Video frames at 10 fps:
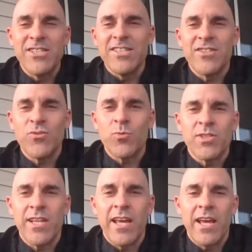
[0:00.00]
But
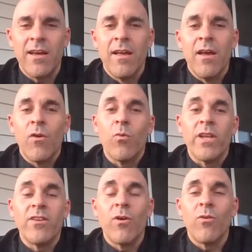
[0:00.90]
Jesus was saying
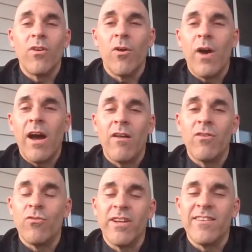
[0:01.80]
we don't know
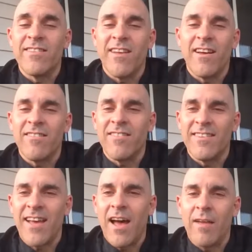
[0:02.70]
how to read the signs
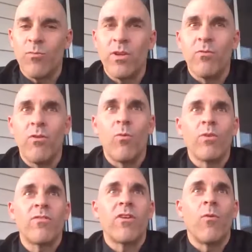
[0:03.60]
of the times. We don't know
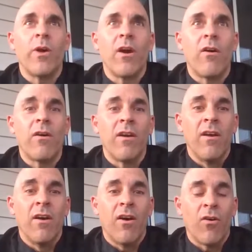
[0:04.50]
what's going
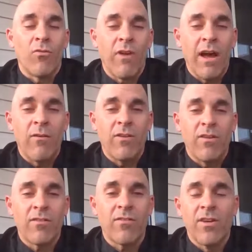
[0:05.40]
on
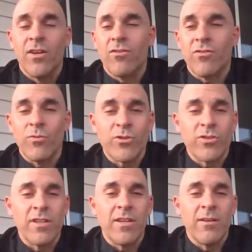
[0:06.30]
around us
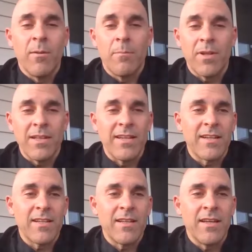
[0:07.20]
socially,
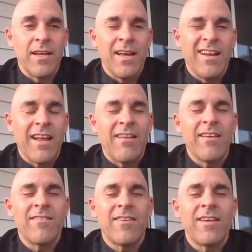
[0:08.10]
politically. Now,
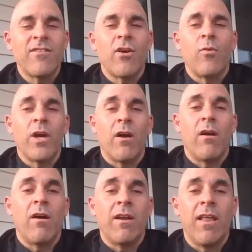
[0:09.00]
there's things going
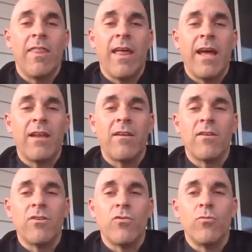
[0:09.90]
on that
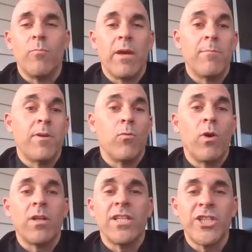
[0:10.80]
you may be
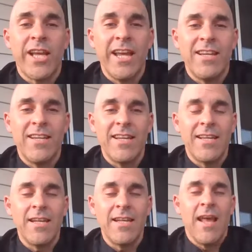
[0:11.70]
well
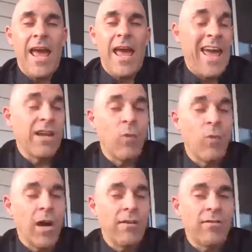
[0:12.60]
educated in
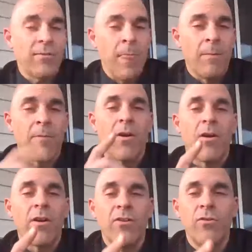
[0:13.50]
head-wise,
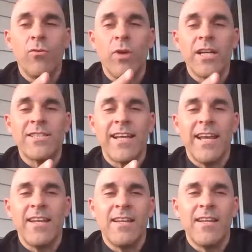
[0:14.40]
but are you
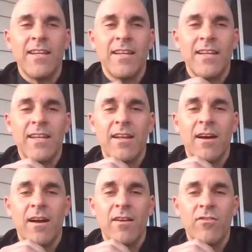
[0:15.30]
educated in it
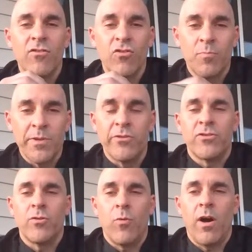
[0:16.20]

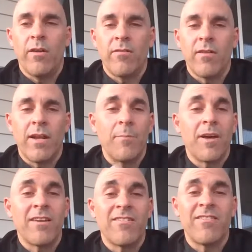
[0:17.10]
spiritual-wise? And
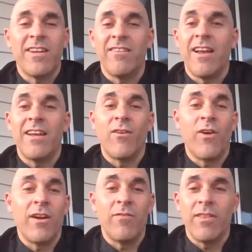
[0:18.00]
I'm not going to sit here and I
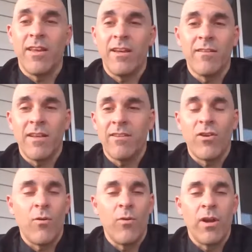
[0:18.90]
know
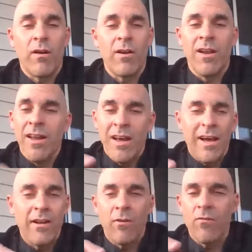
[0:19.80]
everything that's going on.
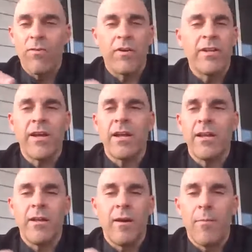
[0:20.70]
I know a
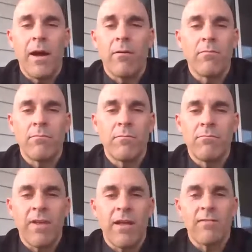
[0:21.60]
very tiny amount.
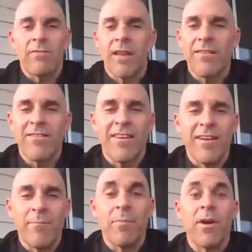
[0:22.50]

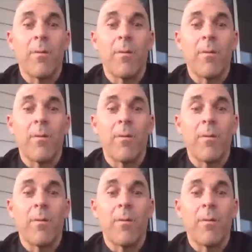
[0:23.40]
That's it.